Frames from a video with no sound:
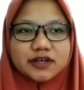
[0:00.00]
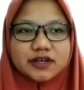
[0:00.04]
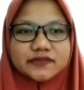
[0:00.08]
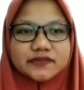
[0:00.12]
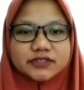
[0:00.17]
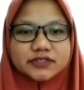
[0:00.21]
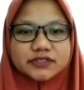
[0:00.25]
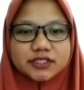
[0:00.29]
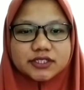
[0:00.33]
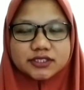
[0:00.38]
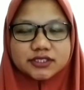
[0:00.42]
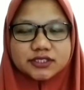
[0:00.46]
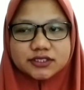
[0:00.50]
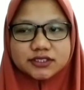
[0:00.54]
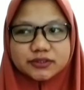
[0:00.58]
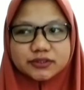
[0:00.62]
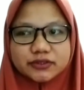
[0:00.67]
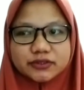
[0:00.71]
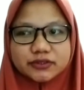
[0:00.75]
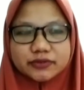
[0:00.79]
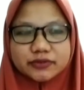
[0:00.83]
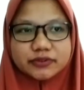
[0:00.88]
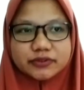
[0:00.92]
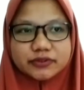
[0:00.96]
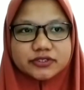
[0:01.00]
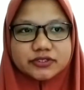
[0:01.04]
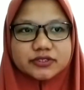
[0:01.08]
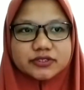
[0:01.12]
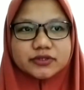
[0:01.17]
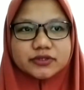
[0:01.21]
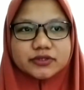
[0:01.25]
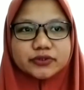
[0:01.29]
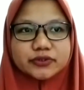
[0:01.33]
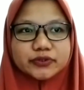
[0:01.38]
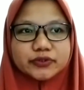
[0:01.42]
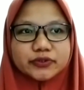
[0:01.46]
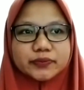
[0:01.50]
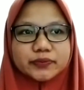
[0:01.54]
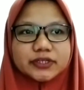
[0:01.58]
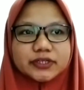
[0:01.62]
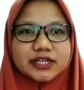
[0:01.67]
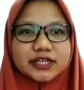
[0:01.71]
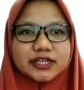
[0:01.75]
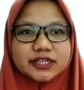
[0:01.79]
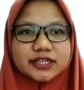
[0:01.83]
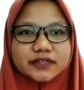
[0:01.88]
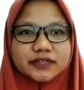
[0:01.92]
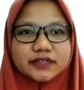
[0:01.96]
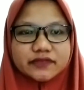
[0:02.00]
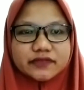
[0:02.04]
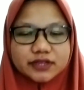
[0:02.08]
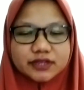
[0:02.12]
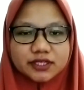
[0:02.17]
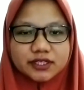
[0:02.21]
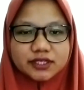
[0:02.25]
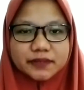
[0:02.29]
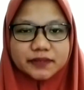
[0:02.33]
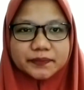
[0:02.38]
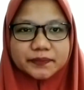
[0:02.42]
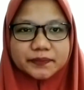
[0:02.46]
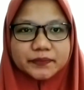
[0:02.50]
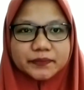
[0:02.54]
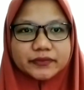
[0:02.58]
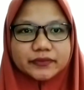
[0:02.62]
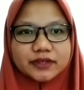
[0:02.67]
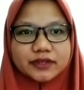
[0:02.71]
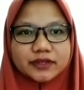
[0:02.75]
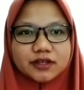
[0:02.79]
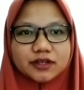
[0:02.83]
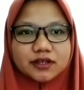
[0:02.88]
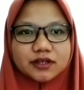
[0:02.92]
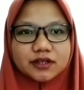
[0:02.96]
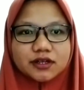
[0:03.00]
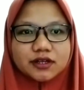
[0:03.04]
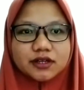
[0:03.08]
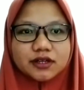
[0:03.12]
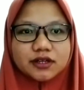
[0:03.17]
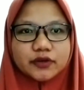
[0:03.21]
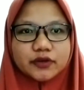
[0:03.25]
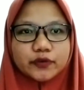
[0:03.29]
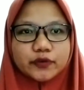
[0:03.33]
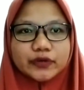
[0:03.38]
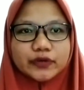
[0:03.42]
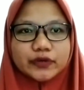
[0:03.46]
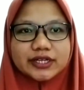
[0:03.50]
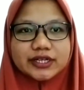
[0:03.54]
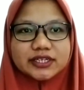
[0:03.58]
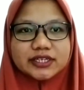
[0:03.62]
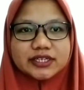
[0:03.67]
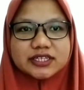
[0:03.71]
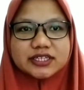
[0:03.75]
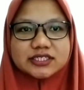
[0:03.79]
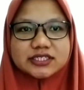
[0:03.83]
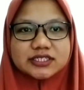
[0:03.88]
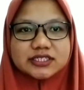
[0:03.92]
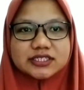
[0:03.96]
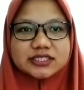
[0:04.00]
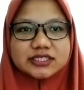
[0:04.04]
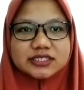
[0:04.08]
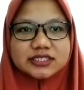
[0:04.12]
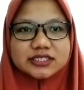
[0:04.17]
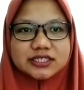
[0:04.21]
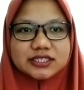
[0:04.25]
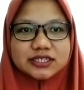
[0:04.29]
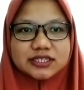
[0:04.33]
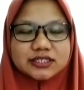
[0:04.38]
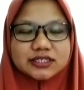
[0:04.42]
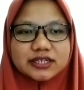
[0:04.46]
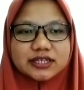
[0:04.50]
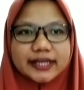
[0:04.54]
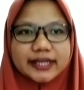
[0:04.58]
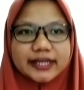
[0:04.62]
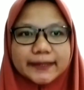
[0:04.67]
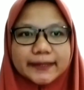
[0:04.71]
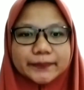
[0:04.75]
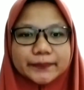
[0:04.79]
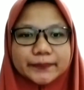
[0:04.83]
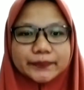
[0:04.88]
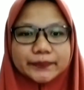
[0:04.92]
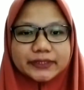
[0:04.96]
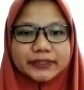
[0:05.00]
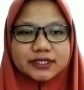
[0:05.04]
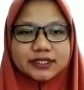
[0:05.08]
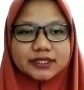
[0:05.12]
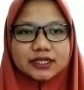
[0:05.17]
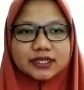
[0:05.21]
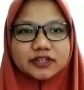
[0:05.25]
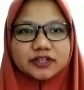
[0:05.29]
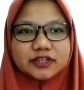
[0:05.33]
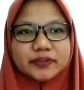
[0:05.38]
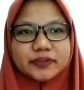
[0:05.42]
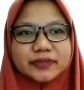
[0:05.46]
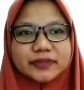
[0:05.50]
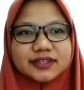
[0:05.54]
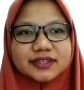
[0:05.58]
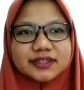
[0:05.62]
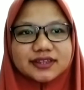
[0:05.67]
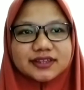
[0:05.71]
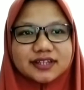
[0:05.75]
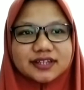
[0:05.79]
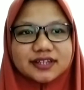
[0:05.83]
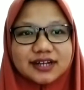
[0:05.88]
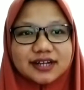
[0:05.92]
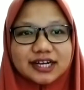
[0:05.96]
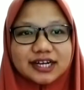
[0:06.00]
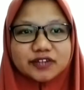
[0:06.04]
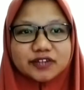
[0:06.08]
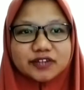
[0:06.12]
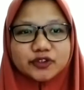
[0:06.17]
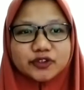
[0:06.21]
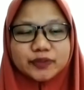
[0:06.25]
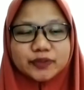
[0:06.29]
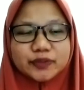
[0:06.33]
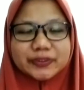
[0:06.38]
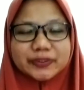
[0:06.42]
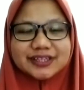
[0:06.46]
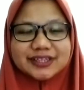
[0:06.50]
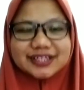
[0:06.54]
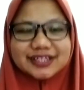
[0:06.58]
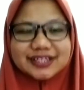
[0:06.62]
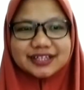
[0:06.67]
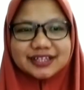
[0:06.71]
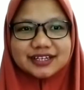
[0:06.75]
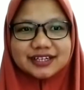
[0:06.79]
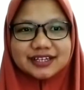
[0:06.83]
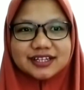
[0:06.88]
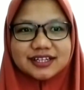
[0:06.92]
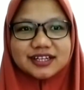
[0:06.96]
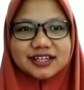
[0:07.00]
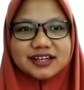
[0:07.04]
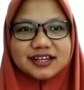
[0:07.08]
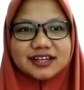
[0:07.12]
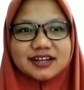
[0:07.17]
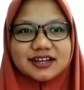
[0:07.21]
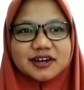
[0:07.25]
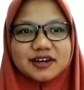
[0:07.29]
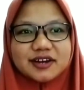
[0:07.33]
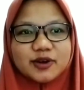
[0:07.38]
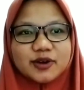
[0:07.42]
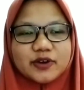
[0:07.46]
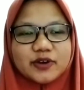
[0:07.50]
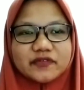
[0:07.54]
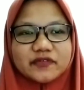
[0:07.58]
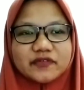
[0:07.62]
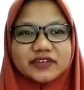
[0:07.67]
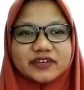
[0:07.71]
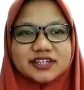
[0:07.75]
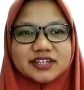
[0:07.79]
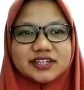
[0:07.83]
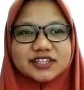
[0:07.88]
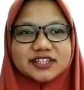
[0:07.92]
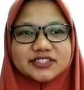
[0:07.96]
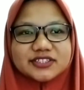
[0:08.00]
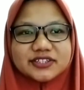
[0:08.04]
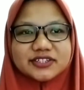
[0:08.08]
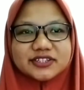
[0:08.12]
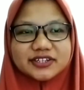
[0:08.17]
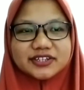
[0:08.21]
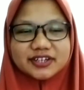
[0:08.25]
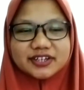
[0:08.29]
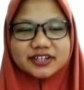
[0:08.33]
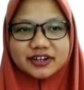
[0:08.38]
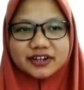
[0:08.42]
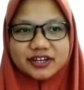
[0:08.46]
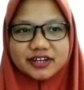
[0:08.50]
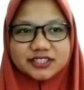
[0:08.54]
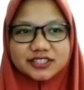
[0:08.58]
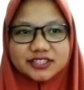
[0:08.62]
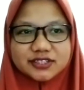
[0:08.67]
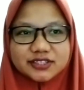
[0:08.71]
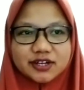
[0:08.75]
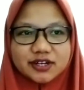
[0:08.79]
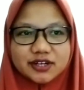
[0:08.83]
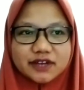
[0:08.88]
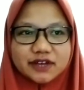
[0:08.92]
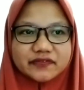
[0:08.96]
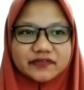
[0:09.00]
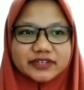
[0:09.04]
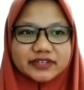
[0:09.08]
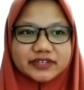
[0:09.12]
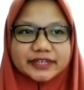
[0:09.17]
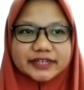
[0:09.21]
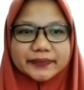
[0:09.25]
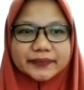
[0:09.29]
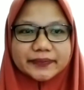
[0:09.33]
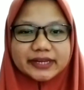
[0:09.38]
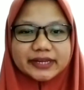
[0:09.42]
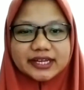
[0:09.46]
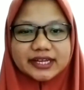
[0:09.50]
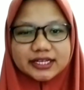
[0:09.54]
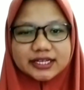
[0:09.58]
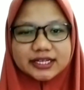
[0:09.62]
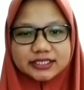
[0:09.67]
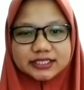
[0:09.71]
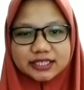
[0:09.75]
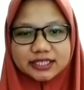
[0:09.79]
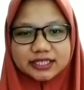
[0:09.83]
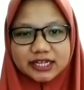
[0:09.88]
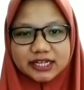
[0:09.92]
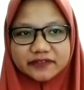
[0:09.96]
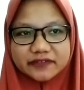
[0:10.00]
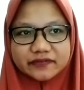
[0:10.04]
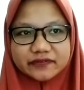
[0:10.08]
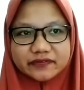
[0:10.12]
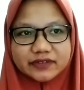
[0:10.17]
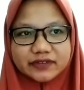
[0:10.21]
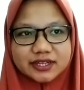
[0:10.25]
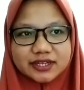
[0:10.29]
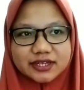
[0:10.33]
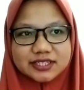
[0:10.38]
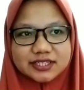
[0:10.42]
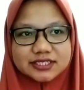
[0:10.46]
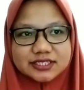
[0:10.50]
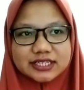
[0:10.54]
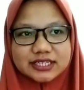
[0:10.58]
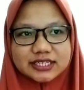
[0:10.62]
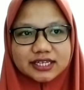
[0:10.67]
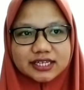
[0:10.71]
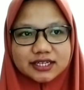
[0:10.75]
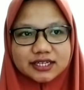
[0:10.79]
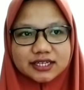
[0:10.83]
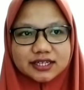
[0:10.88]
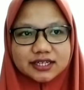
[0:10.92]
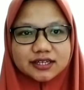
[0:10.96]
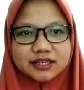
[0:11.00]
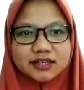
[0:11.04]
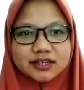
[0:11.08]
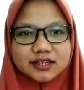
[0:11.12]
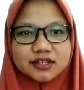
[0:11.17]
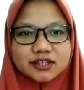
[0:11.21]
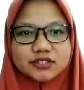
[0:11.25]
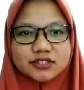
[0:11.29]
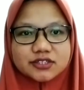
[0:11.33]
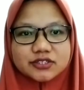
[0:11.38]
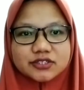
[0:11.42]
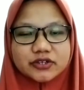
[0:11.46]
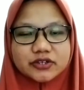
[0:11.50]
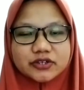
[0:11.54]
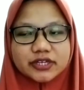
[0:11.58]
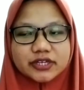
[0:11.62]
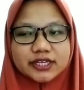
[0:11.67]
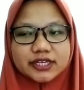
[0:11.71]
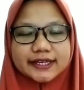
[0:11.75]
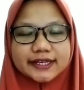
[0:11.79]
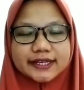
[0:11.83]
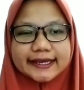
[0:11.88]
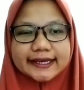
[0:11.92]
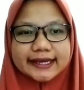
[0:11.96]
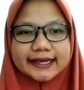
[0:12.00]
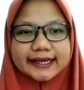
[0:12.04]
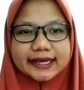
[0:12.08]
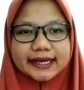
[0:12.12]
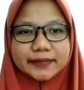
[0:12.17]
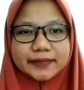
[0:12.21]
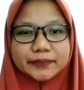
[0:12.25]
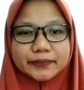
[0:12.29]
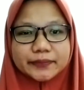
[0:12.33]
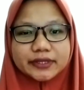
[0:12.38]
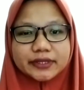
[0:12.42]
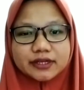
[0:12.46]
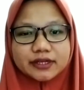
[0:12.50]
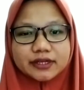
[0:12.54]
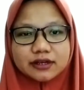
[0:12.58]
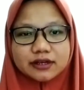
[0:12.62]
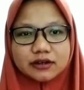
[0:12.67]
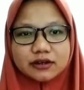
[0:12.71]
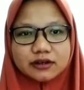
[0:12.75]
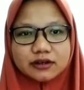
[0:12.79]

of soils through human activity. When this happens automatically over natural course of a planet's life cycle, so it can be